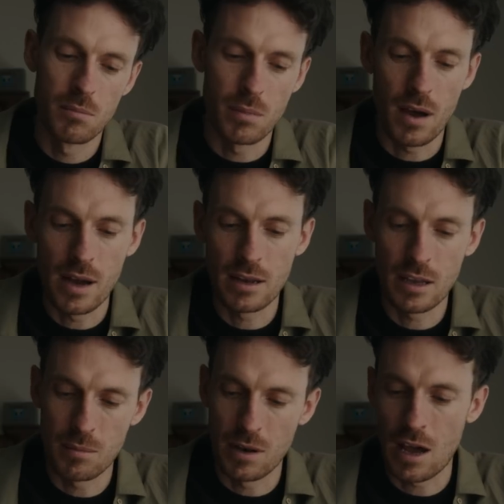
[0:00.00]
behind
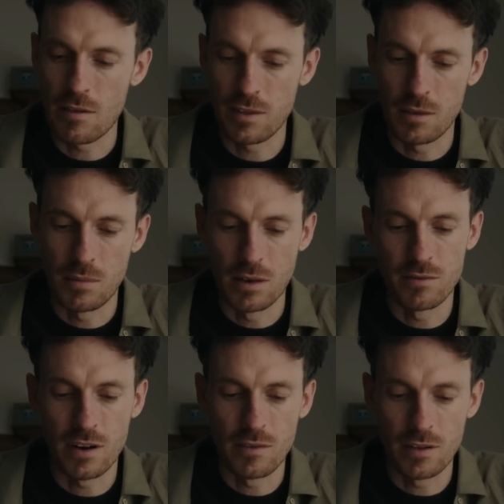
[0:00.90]
him and half of them in
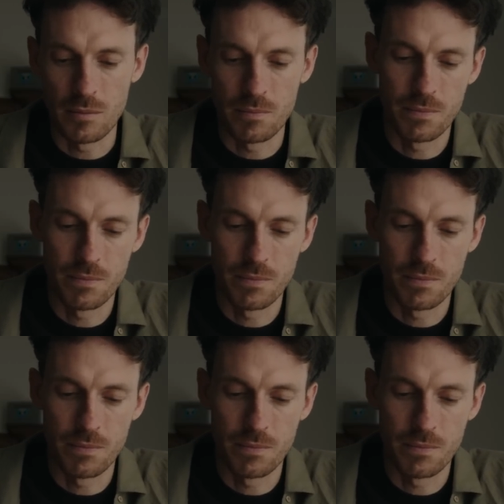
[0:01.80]
front of him.